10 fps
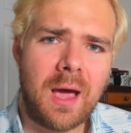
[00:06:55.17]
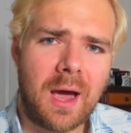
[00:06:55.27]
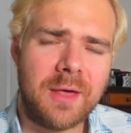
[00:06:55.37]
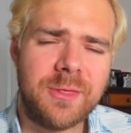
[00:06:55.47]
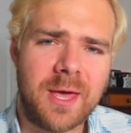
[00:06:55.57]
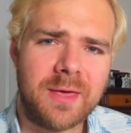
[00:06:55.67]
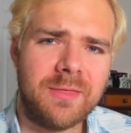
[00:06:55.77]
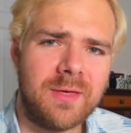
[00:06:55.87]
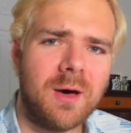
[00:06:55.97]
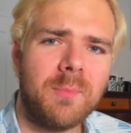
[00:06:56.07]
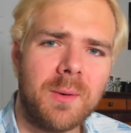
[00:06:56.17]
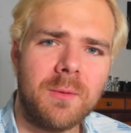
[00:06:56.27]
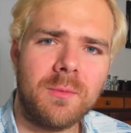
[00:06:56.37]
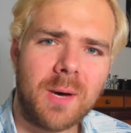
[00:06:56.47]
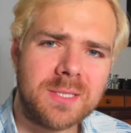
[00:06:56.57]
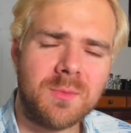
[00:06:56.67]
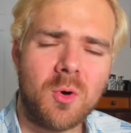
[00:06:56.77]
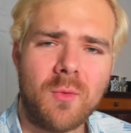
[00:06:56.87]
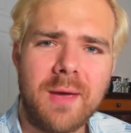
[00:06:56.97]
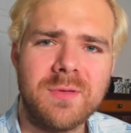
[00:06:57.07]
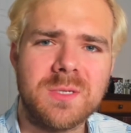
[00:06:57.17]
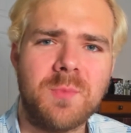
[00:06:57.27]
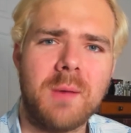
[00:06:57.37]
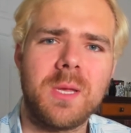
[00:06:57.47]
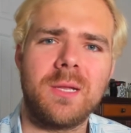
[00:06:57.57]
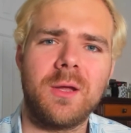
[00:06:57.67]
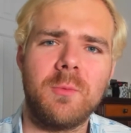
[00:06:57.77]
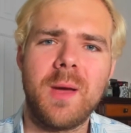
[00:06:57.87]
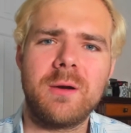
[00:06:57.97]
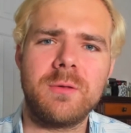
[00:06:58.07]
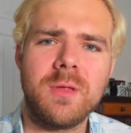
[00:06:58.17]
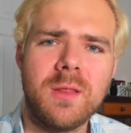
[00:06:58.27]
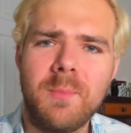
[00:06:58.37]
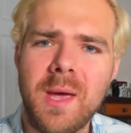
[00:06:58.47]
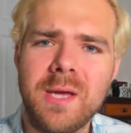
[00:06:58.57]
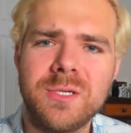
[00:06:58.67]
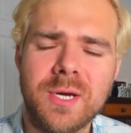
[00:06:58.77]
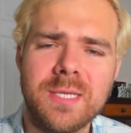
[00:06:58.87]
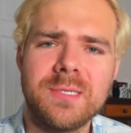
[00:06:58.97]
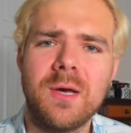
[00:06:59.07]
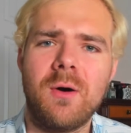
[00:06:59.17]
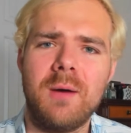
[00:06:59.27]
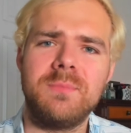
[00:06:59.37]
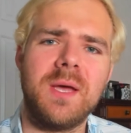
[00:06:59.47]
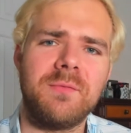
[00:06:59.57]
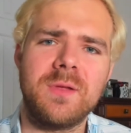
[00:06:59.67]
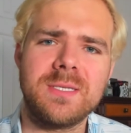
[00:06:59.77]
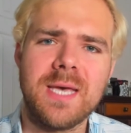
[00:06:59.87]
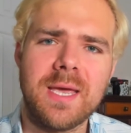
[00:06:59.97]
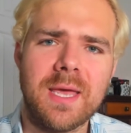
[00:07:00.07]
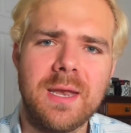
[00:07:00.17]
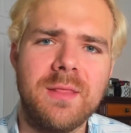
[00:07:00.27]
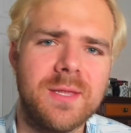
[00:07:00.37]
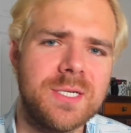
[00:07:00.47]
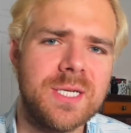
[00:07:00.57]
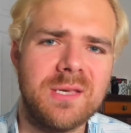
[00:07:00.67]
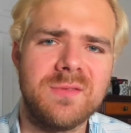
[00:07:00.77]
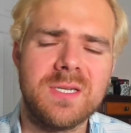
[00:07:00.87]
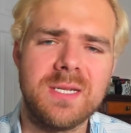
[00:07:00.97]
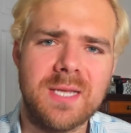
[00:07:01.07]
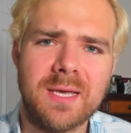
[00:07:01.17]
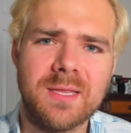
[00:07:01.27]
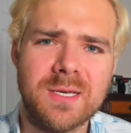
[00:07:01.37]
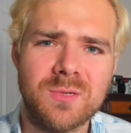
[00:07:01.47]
I think the Baltimore Ravens are probably a little better than the Patriots, so I'm definitely taking the Chiefs to take this